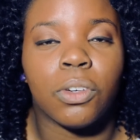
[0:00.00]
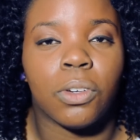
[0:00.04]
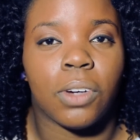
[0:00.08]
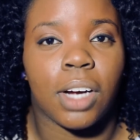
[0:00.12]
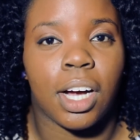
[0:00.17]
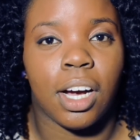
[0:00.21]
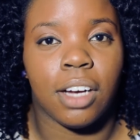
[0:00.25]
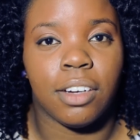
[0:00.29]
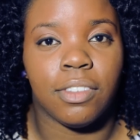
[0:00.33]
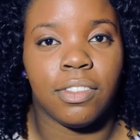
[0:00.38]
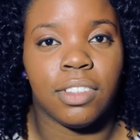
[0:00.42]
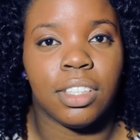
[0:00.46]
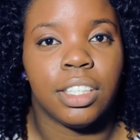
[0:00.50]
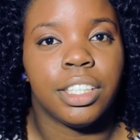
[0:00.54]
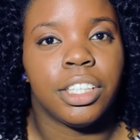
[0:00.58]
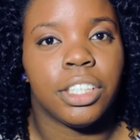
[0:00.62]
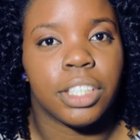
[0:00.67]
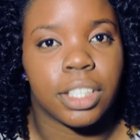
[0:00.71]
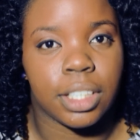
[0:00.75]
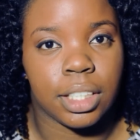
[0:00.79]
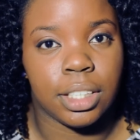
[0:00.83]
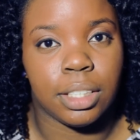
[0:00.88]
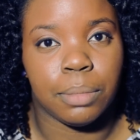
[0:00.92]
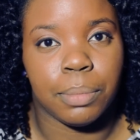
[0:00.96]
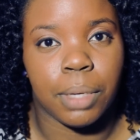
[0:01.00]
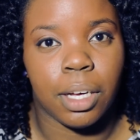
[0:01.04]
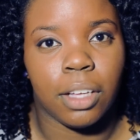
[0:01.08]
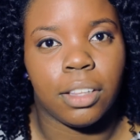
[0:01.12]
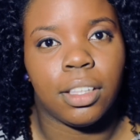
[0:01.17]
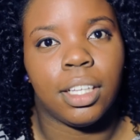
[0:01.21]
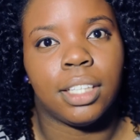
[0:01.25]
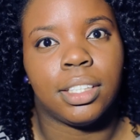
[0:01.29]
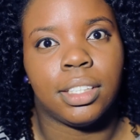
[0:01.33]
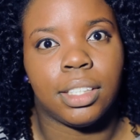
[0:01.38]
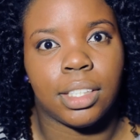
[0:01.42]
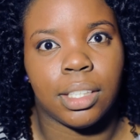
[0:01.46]
or out of Lyrica's mouth
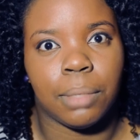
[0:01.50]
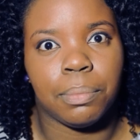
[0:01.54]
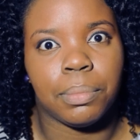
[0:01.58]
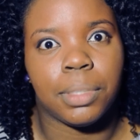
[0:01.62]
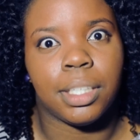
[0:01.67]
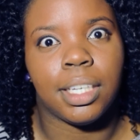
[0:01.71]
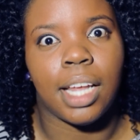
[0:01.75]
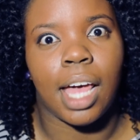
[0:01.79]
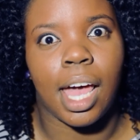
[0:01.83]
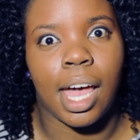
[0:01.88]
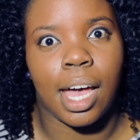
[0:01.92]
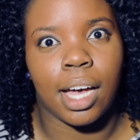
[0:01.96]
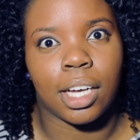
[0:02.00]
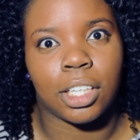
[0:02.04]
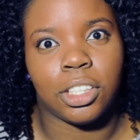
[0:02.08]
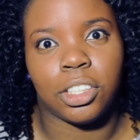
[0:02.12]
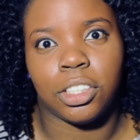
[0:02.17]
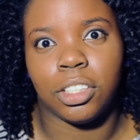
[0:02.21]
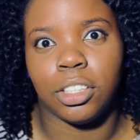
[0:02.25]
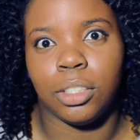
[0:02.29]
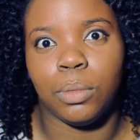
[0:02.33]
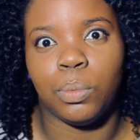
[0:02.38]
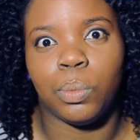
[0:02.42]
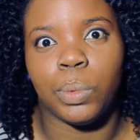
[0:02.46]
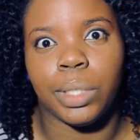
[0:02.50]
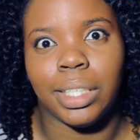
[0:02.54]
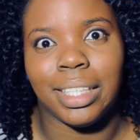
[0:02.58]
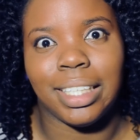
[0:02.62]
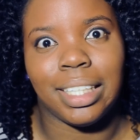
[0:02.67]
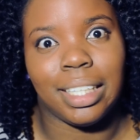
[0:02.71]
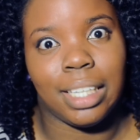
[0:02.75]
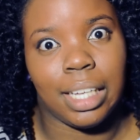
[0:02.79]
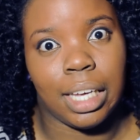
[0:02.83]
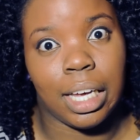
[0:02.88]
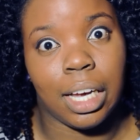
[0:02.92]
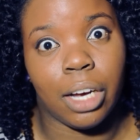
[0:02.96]
that something actually went
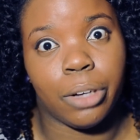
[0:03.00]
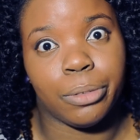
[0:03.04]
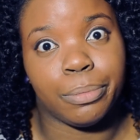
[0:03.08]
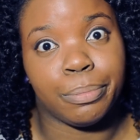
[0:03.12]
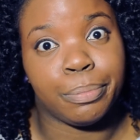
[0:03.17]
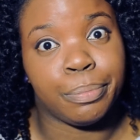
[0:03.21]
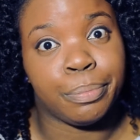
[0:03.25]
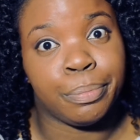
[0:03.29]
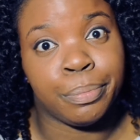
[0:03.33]
down.